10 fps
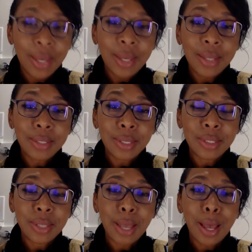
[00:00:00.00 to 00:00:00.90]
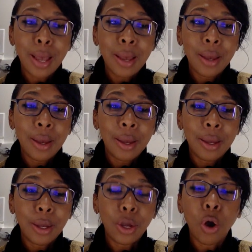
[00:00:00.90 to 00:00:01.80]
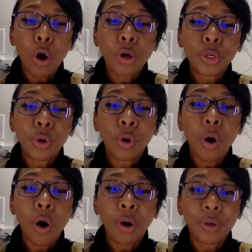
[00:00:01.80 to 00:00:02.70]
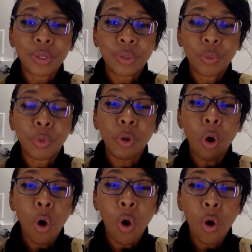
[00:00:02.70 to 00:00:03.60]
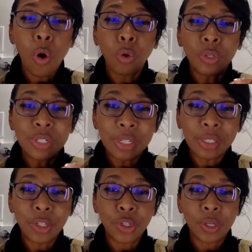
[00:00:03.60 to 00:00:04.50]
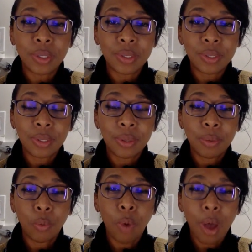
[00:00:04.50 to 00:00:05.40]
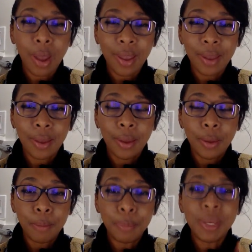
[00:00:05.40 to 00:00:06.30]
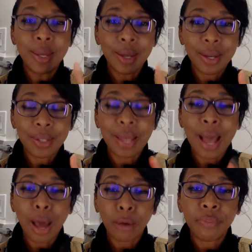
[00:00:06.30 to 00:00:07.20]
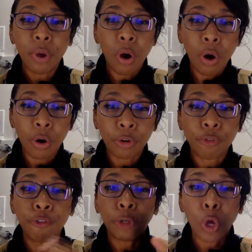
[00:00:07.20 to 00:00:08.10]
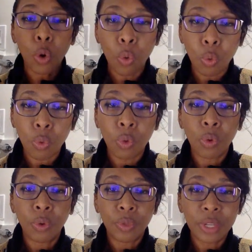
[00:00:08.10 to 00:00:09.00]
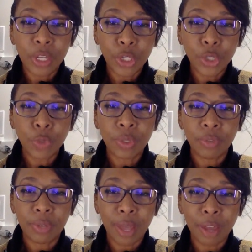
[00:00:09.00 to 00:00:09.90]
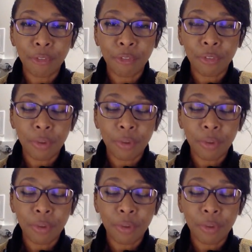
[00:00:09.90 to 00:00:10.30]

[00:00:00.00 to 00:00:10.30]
He says, guard your heart with all diligence. Why? Because out of the heart flow the issues of life.